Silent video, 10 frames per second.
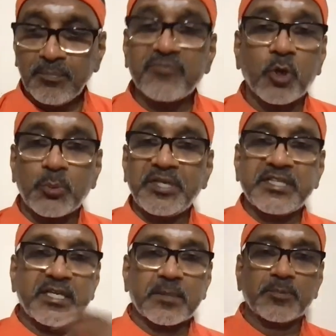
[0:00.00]
Before
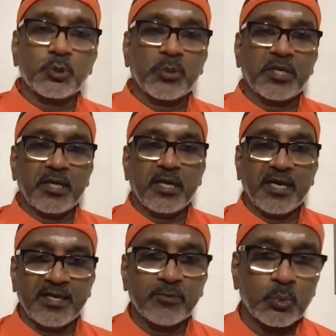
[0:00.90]
we take up Q&A,
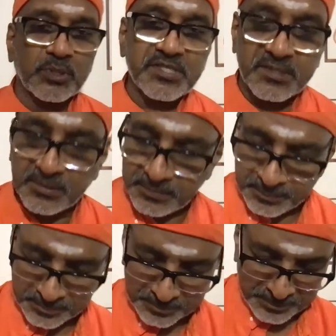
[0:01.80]
I have a question.